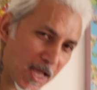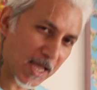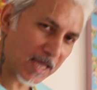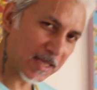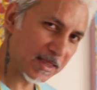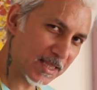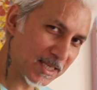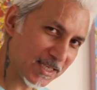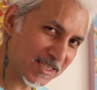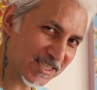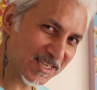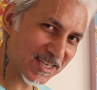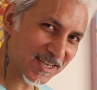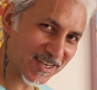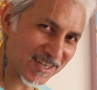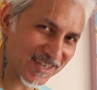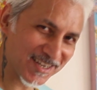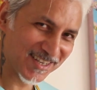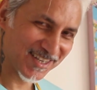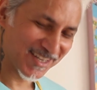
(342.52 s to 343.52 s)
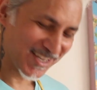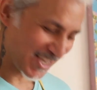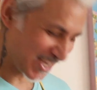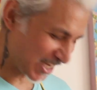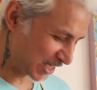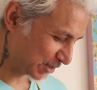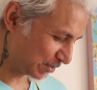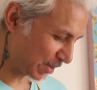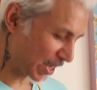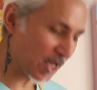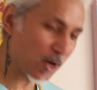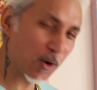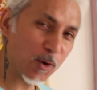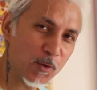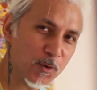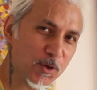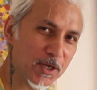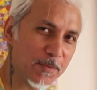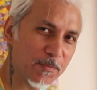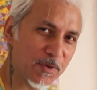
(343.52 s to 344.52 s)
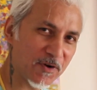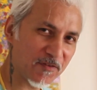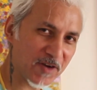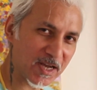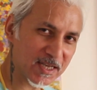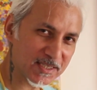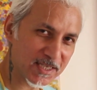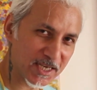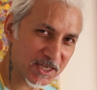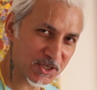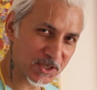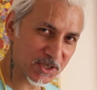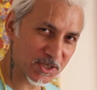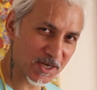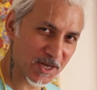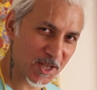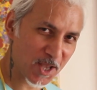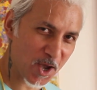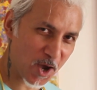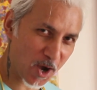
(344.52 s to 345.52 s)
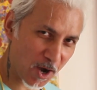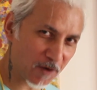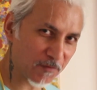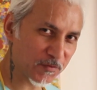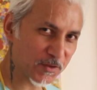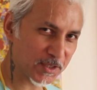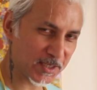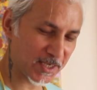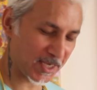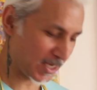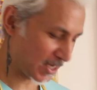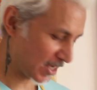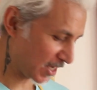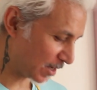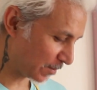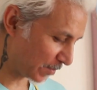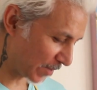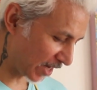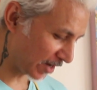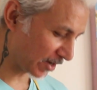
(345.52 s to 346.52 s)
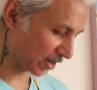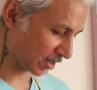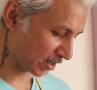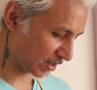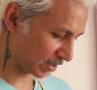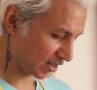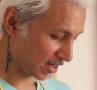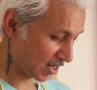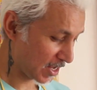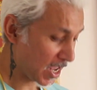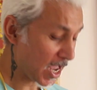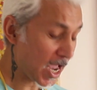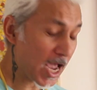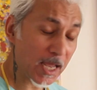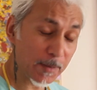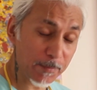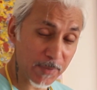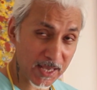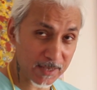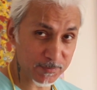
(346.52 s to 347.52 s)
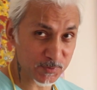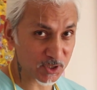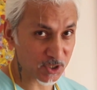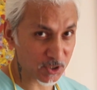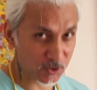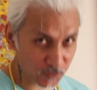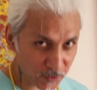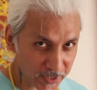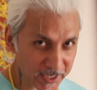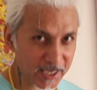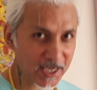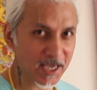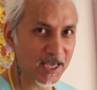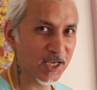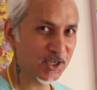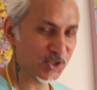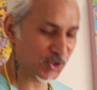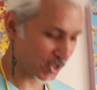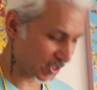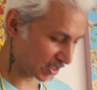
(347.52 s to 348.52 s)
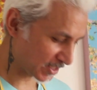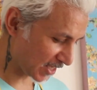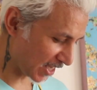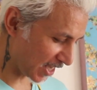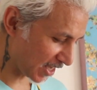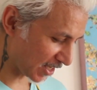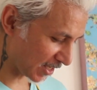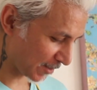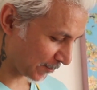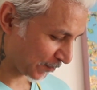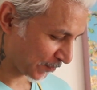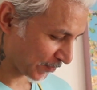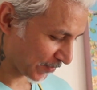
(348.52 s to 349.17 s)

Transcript: And this here is my own improvisation of the American and perhaps the Greek cheesecake,